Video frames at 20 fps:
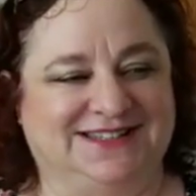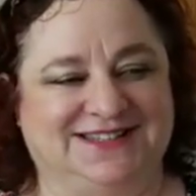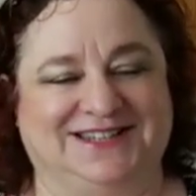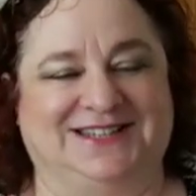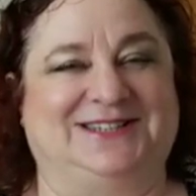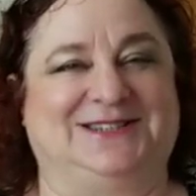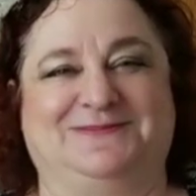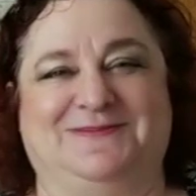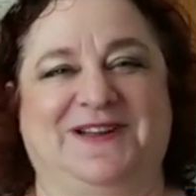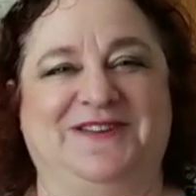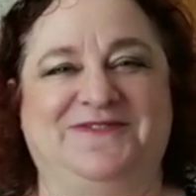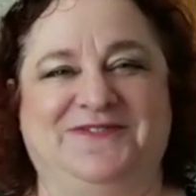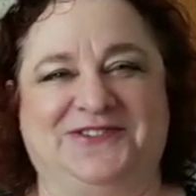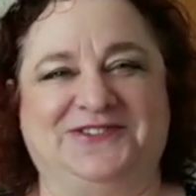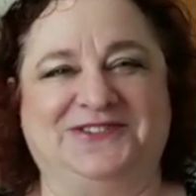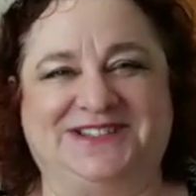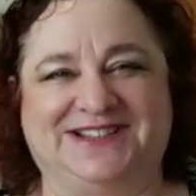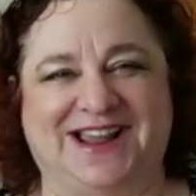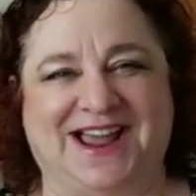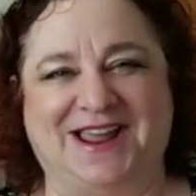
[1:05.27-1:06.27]
This is my
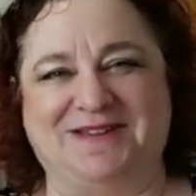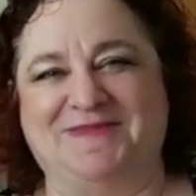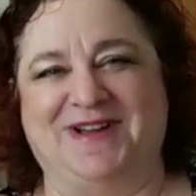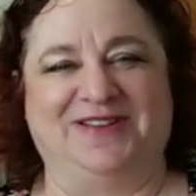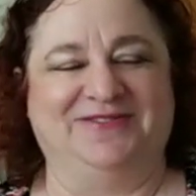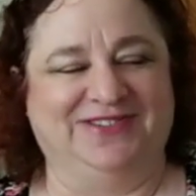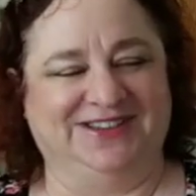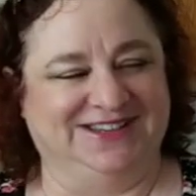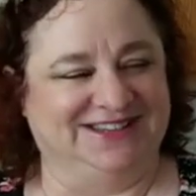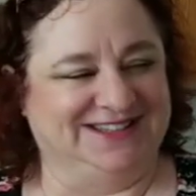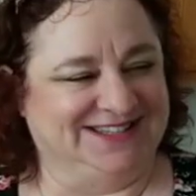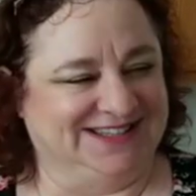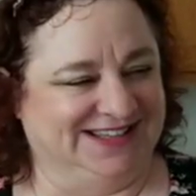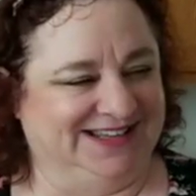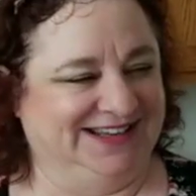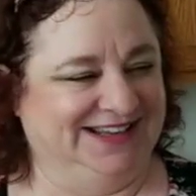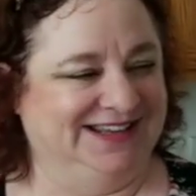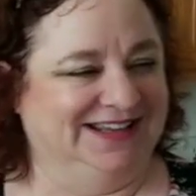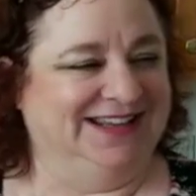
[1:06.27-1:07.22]
first time, obviously,